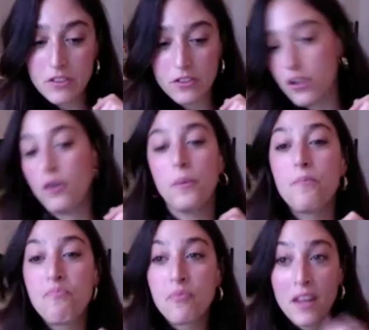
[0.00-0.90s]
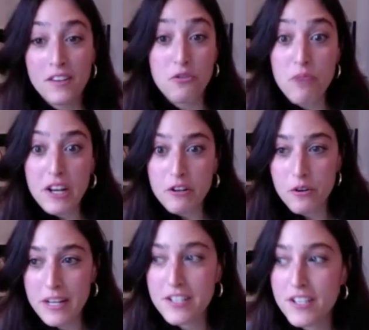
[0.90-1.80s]
So it's a really good
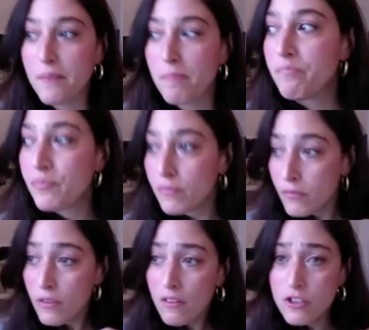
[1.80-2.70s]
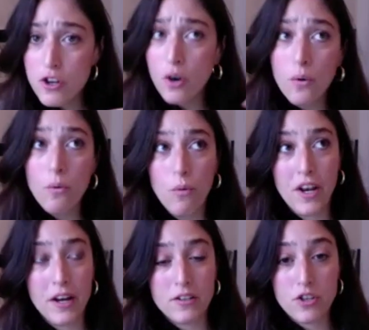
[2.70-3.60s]
question. So
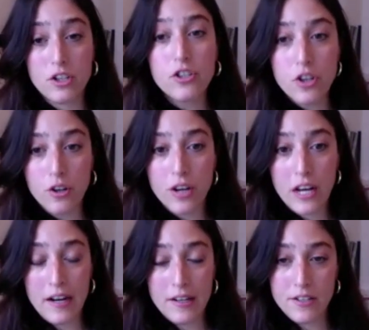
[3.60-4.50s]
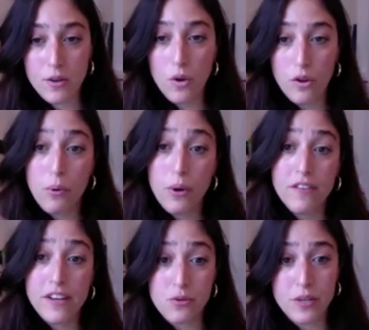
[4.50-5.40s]
when I started to look at all the
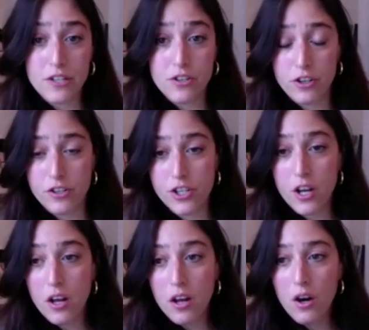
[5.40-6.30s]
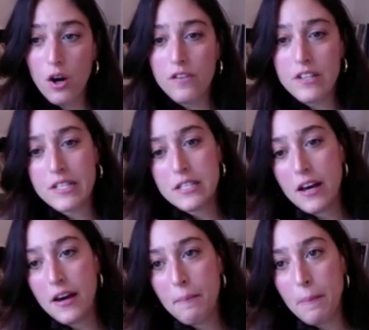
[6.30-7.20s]
previous research, obviously
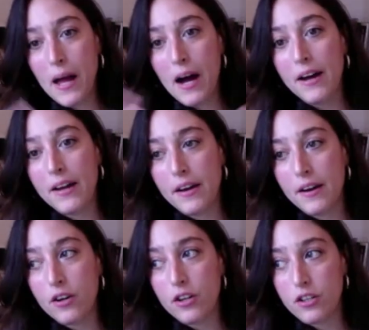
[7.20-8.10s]
um, I uh,